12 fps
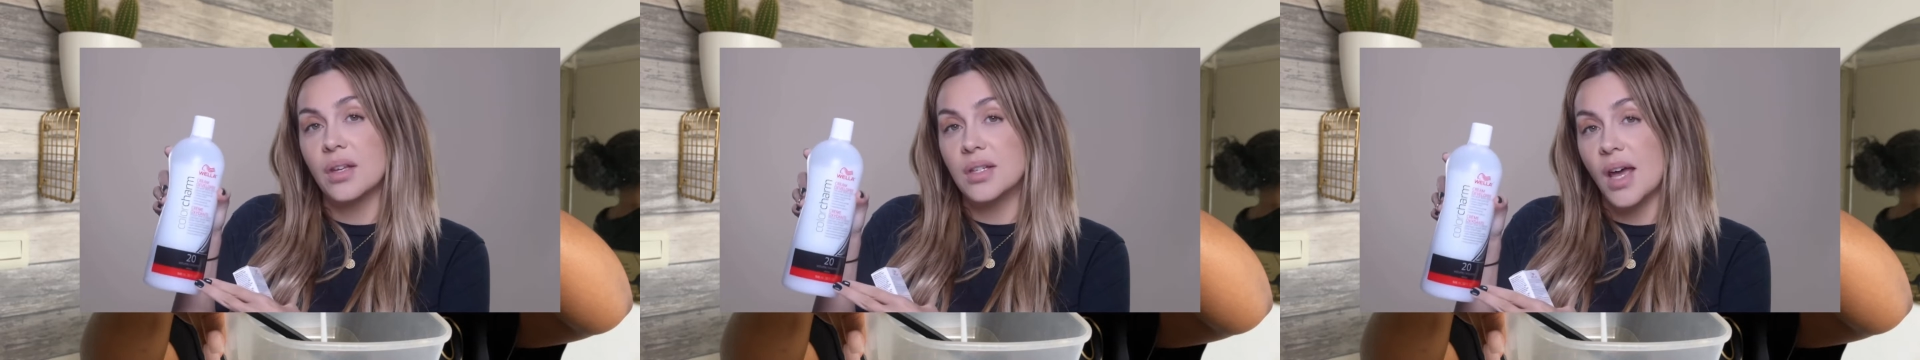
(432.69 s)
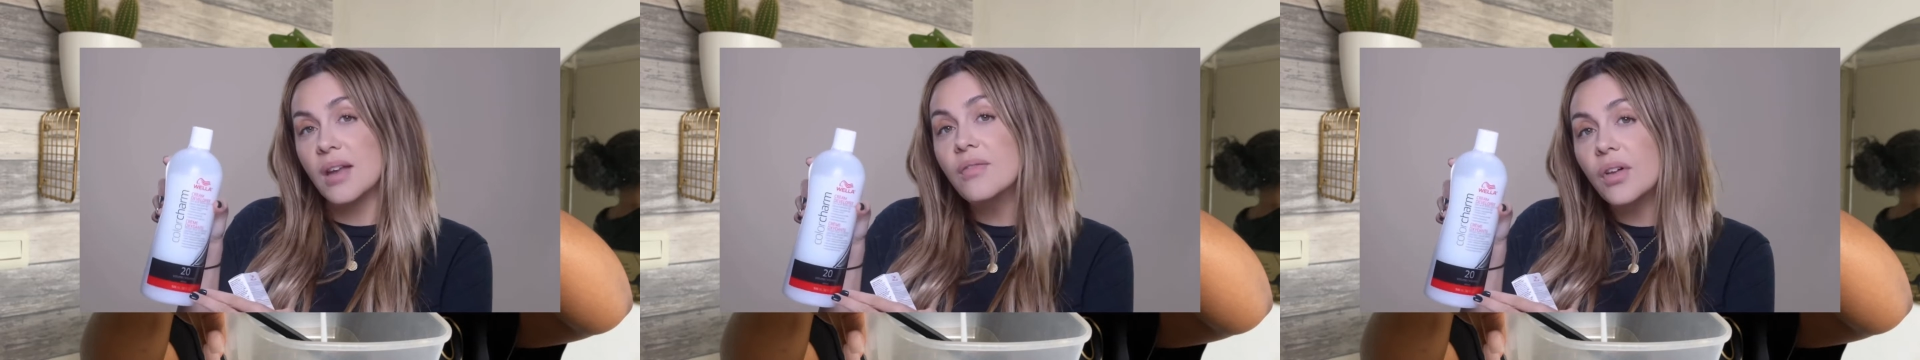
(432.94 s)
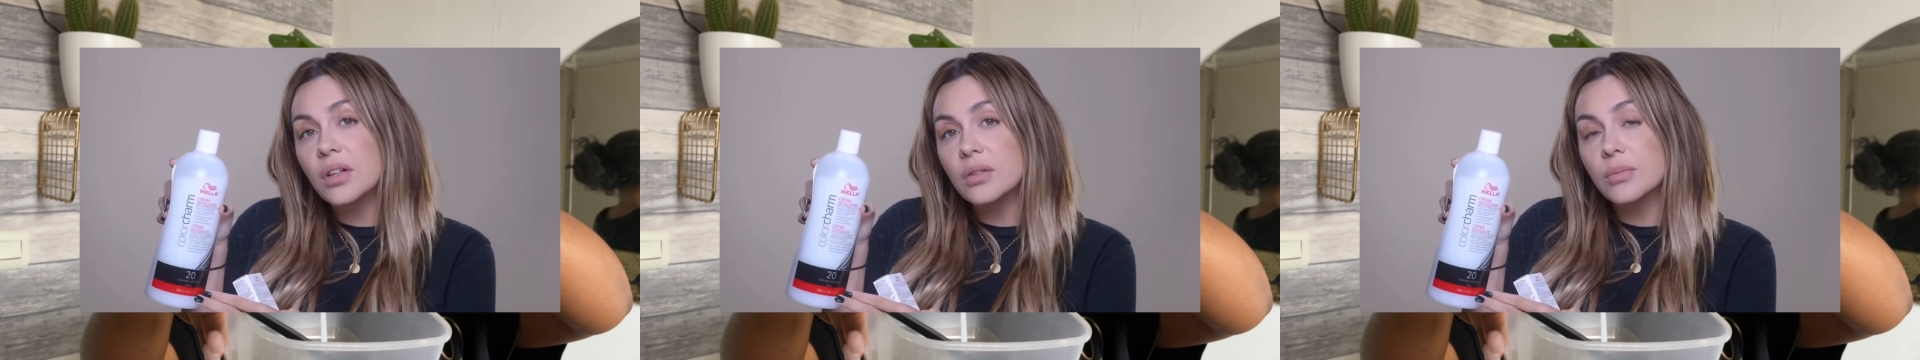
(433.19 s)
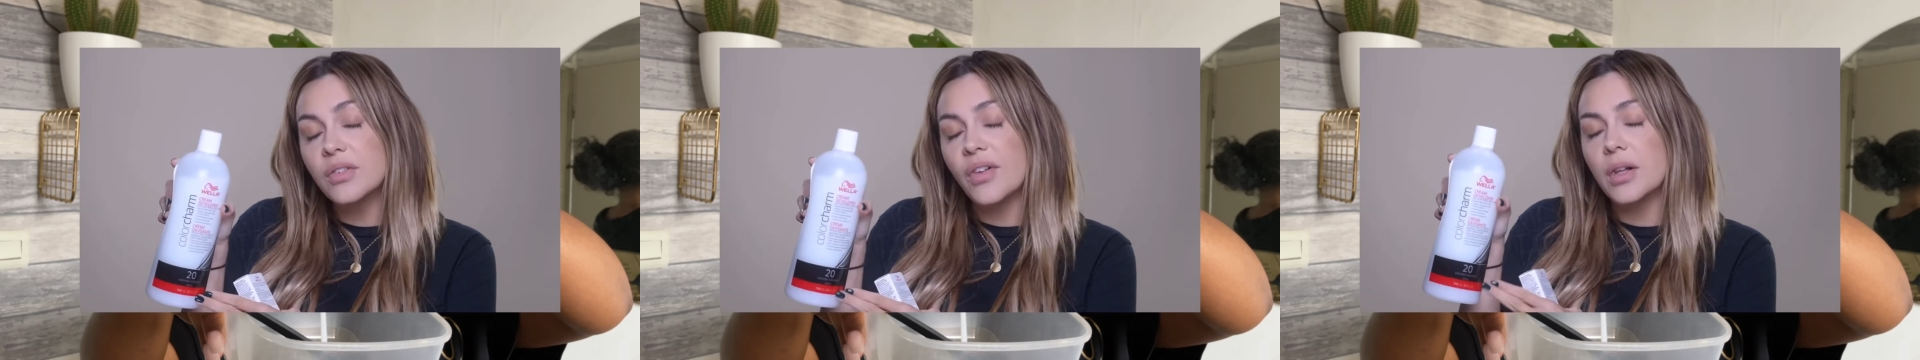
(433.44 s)
a 10
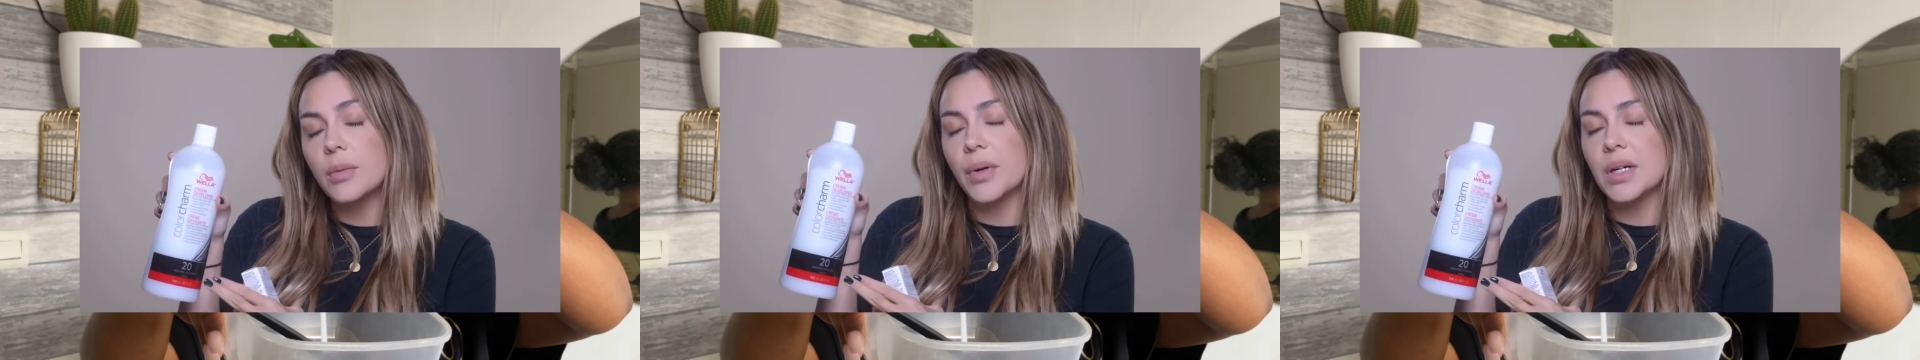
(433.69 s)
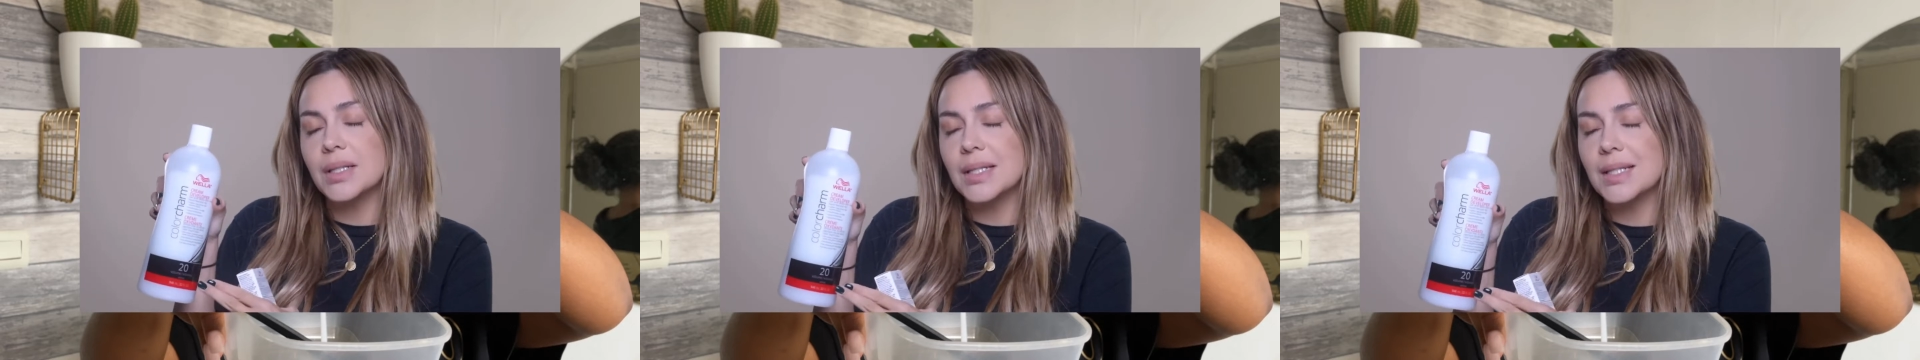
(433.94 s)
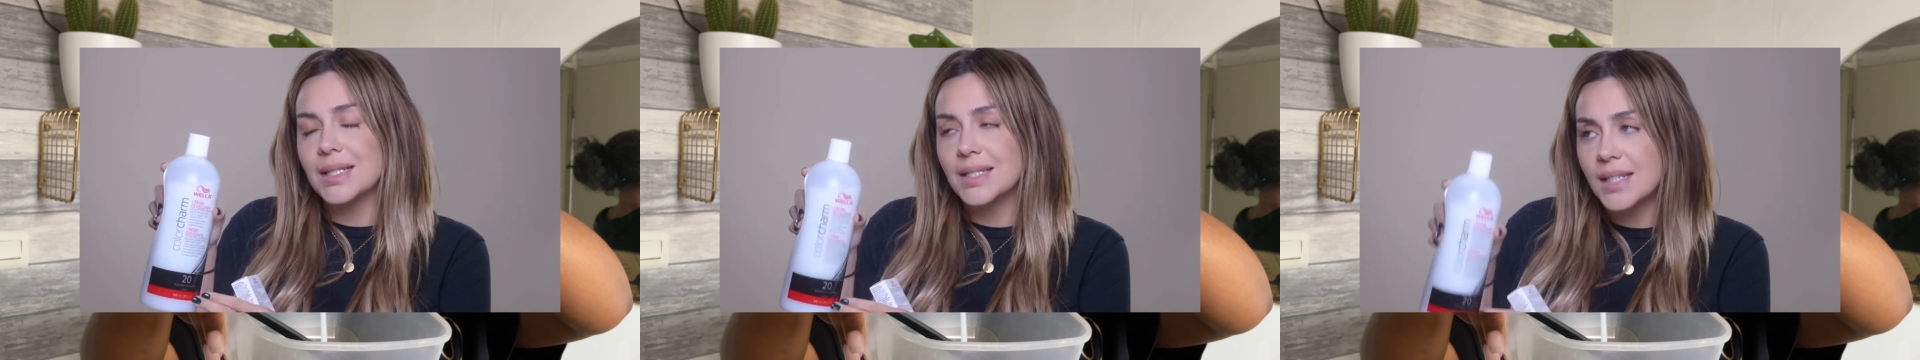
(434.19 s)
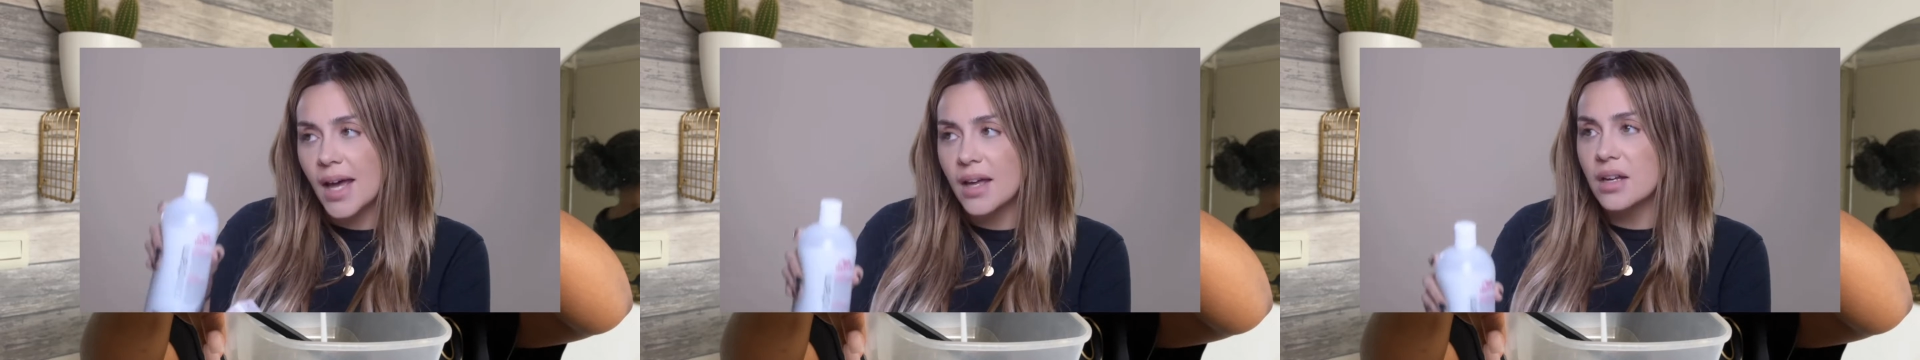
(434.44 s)
volume developer
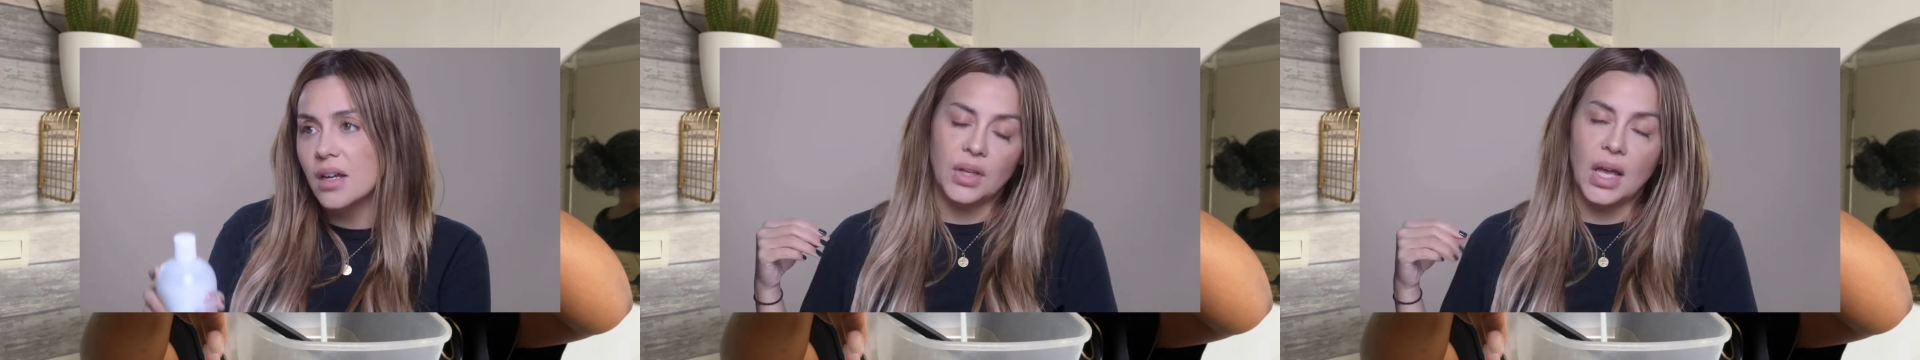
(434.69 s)
instead,